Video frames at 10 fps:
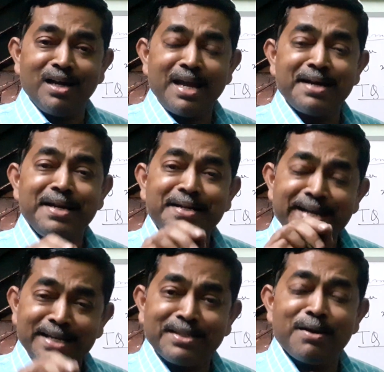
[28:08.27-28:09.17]
and
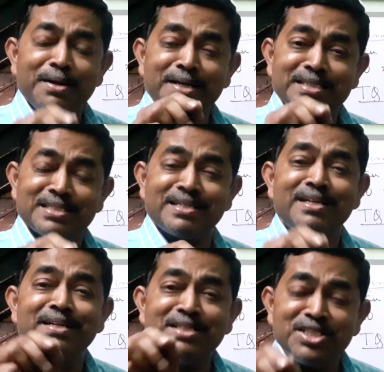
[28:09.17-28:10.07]
take the necessary
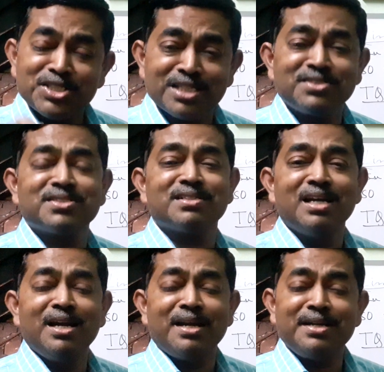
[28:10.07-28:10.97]
decisions
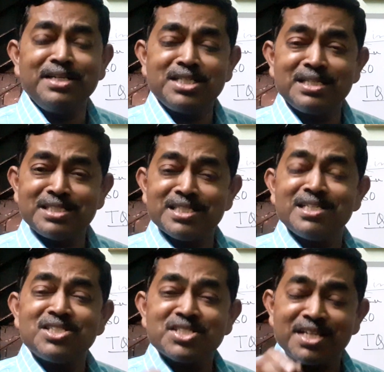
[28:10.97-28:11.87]
and
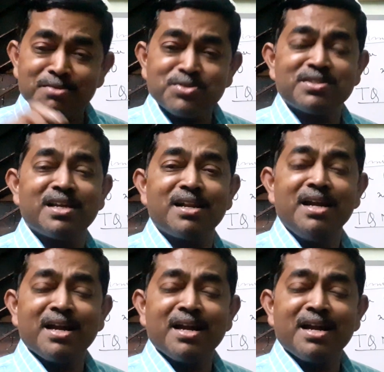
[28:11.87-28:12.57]
necessary steps there,